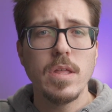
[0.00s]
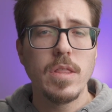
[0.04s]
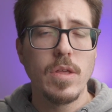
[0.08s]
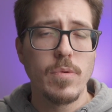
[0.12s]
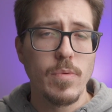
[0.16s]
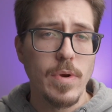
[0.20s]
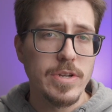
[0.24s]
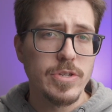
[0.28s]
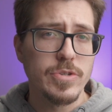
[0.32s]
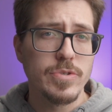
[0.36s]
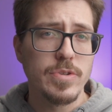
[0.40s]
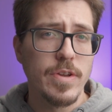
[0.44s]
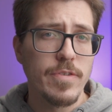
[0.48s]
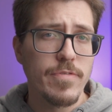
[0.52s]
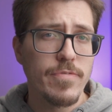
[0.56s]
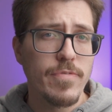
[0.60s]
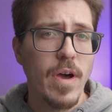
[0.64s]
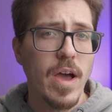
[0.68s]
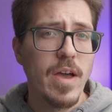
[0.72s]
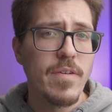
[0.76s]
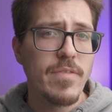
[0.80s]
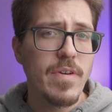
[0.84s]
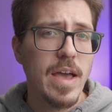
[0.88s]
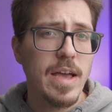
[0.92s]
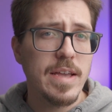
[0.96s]
the RetroTink
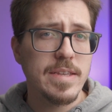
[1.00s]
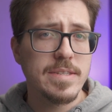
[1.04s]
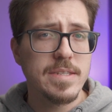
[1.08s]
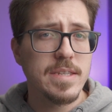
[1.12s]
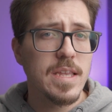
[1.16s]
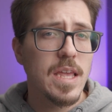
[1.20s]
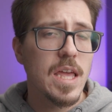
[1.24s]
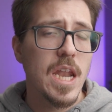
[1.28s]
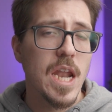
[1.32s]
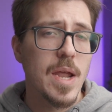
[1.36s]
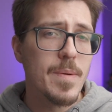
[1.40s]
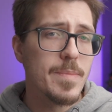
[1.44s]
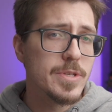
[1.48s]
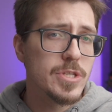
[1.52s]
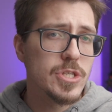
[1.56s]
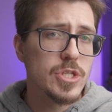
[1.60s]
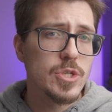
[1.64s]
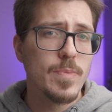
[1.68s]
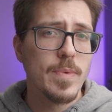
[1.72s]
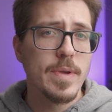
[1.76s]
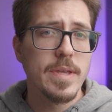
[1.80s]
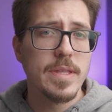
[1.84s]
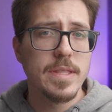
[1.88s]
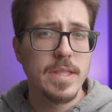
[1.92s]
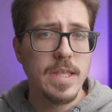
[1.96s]
5X, and I'm
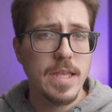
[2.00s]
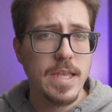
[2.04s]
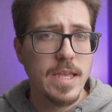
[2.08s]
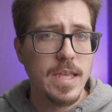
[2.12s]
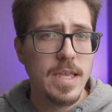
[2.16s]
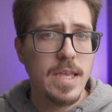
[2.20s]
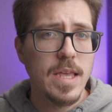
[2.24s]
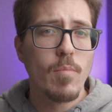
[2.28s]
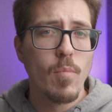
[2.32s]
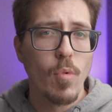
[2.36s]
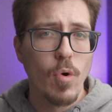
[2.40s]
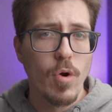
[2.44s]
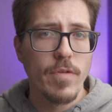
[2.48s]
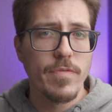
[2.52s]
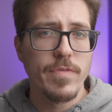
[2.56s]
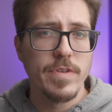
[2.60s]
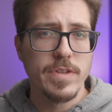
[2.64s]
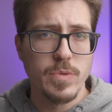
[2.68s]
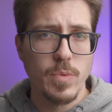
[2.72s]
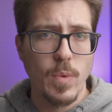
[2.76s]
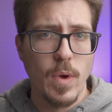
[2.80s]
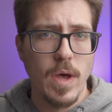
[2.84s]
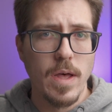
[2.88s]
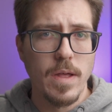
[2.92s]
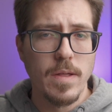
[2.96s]
assuming the Morph
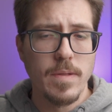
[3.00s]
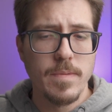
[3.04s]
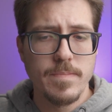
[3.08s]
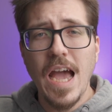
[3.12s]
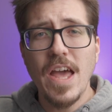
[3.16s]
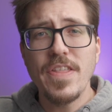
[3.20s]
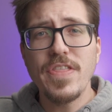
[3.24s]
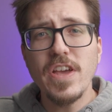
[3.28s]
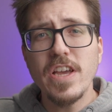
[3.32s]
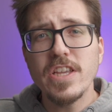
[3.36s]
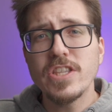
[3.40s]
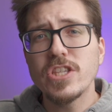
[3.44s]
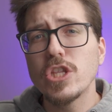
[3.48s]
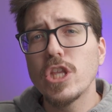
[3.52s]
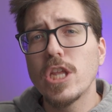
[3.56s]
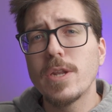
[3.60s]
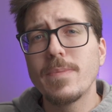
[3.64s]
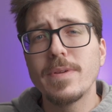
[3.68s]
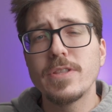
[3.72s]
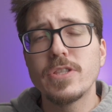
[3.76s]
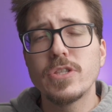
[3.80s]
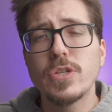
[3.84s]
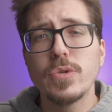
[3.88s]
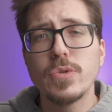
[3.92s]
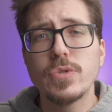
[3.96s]
as well. I think it's a little
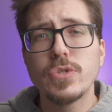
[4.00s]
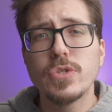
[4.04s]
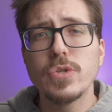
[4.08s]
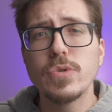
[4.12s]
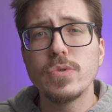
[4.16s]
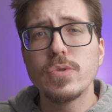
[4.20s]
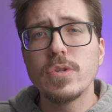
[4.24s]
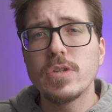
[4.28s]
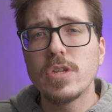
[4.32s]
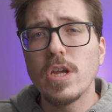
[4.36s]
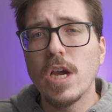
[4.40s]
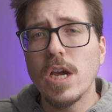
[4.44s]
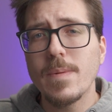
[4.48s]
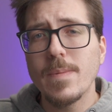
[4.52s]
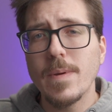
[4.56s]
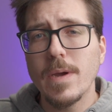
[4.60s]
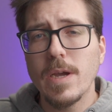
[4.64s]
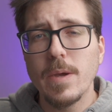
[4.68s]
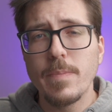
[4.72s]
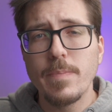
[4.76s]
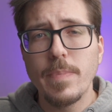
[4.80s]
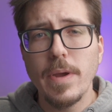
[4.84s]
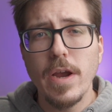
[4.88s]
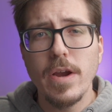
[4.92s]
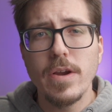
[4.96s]
bit too soon to talk about
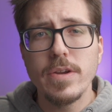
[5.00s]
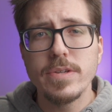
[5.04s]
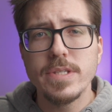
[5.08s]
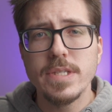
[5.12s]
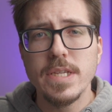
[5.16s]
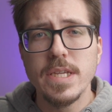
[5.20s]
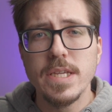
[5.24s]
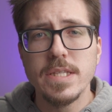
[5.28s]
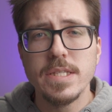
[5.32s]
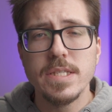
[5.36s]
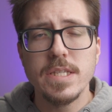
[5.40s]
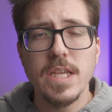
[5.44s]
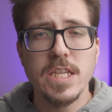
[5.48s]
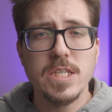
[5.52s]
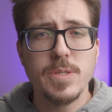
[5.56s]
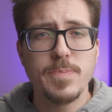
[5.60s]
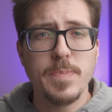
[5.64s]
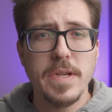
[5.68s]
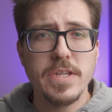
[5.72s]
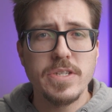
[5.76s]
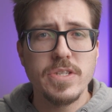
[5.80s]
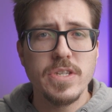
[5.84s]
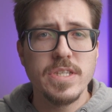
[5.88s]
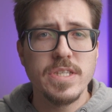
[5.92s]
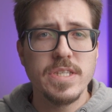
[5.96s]
comparisons,
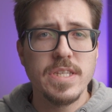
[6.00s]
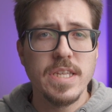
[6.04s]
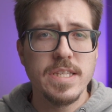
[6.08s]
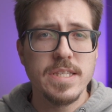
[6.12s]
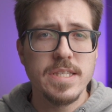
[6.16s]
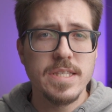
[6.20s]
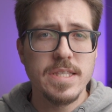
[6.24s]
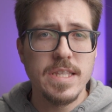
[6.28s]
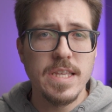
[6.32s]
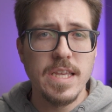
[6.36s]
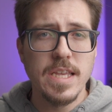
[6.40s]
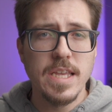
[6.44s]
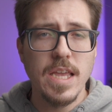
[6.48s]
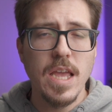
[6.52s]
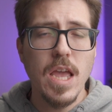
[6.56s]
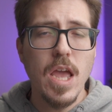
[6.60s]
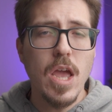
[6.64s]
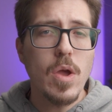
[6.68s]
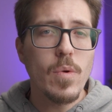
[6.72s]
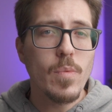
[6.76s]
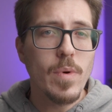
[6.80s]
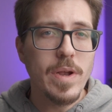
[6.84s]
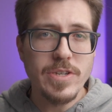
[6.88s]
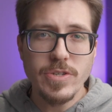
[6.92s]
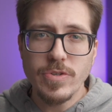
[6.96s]
especially since the
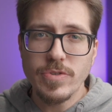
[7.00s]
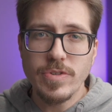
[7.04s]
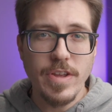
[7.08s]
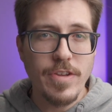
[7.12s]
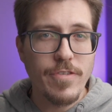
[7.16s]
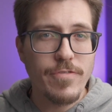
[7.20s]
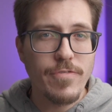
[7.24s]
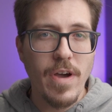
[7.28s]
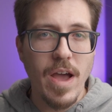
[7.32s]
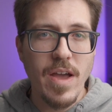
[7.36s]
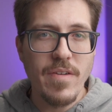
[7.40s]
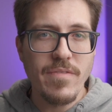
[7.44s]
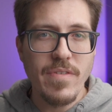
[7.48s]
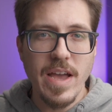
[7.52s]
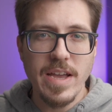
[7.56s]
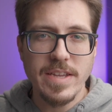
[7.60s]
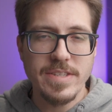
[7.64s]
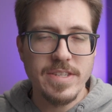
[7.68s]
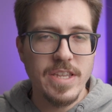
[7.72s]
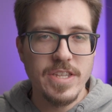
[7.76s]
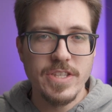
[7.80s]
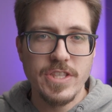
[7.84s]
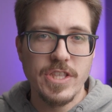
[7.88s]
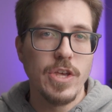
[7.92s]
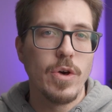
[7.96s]
RetroTink
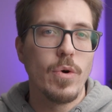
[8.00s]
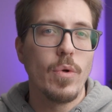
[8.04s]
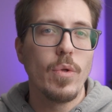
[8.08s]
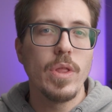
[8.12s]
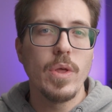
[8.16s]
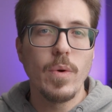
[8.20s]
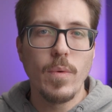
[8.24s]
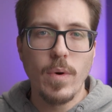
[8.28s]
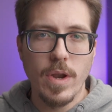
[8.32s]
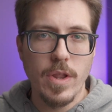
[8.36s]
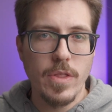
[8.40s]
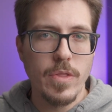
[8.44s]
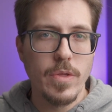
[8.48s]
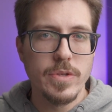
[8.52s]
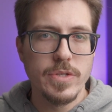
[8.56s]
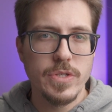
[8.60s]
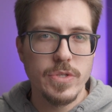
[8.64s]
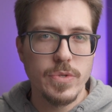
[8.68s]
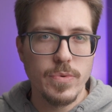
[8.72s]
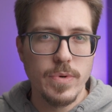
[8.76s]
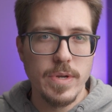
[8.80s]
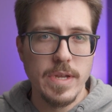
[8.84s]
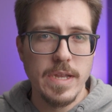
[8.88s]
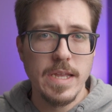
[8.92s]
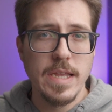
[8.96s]
5X is the only one of those
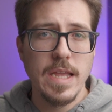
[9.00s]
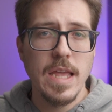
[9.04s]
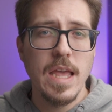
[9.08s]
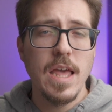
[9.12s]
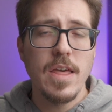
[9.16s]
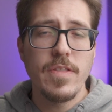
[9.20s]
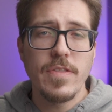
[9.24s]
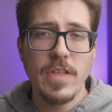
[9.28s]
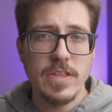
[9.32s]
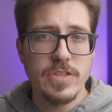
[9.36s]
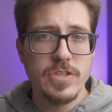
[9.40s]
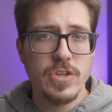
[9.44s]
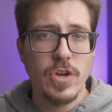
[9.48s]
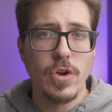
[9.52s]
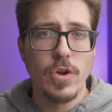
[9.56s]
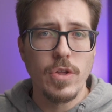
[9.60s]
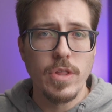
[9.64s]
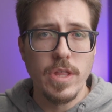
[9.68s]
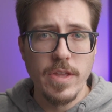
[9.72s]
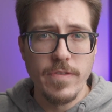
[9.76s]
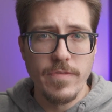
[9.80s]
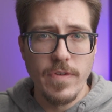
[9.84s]
three that's currently